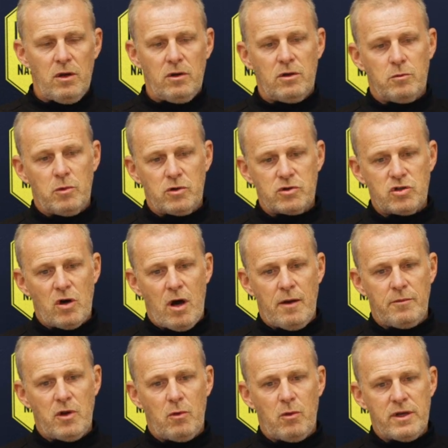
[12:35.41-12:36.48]
the more
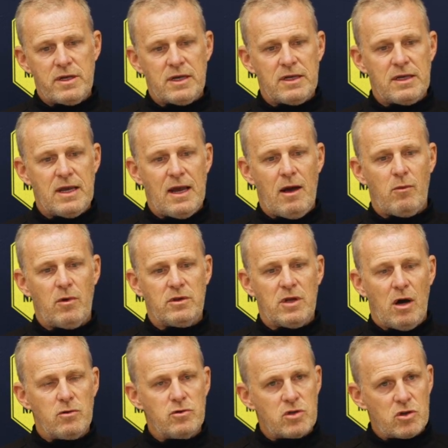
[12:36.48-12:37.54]
time that we can get with
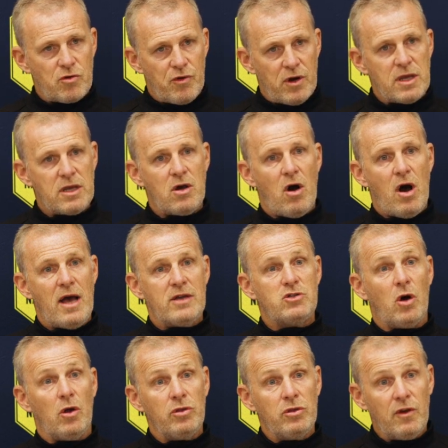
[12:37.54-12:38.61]
those three guys
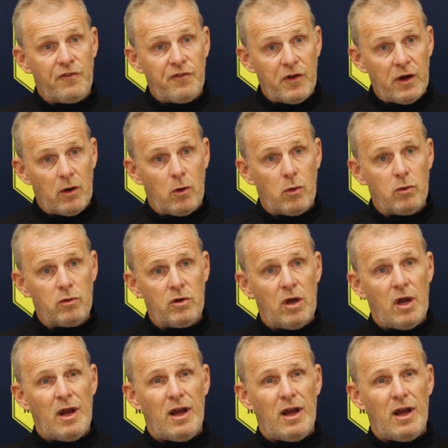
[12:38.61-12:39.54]
on the field,